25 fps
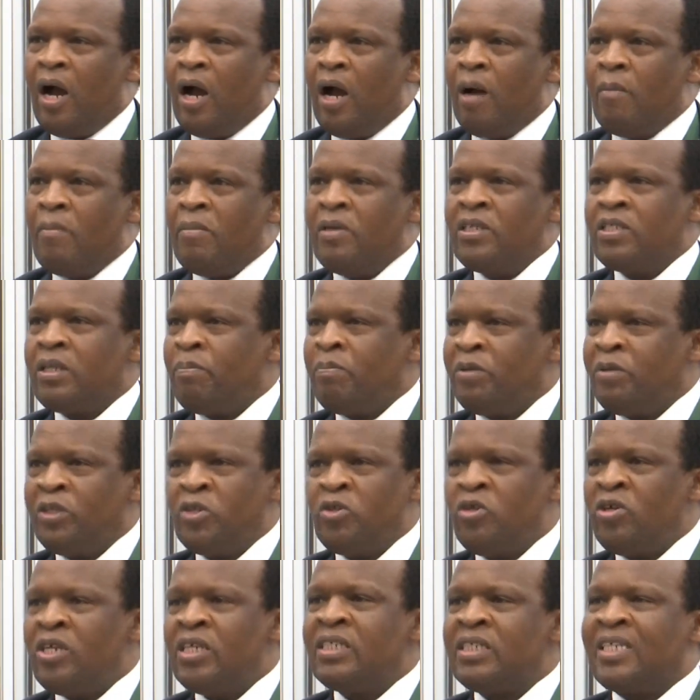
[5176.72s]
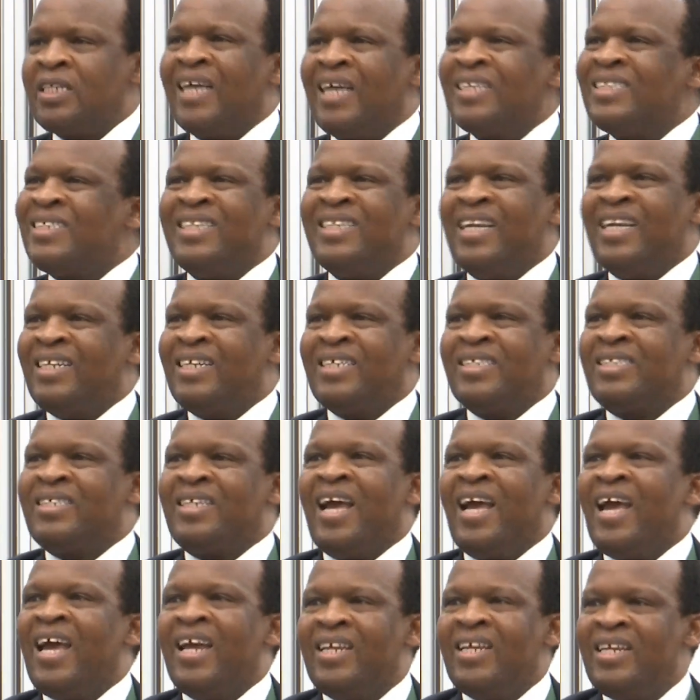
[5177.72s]
Mr. Pretoris doesn't
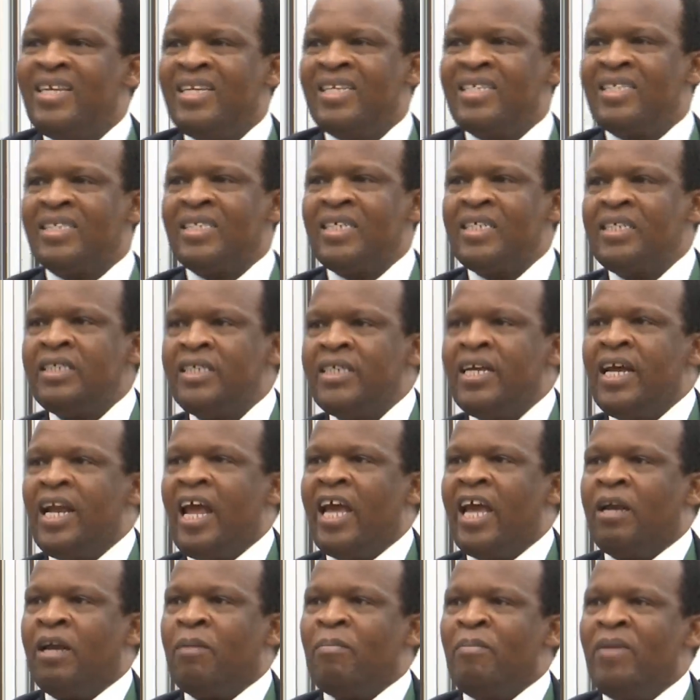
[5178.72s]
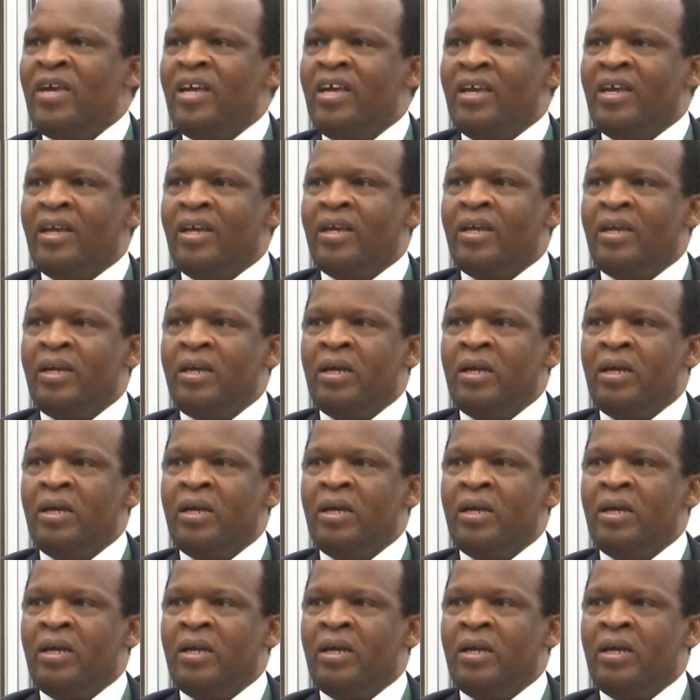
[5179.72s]
understand. He sits here like me.